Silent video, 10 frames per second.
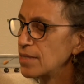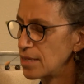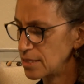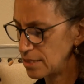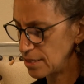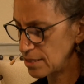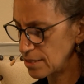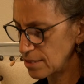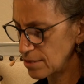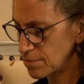that
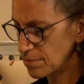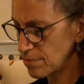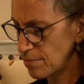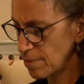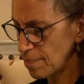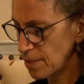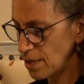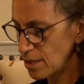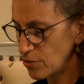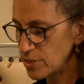exists.
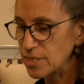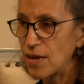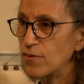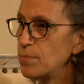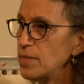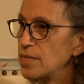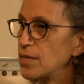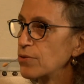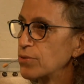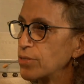There has never been
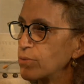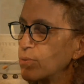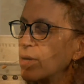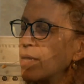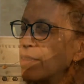another you.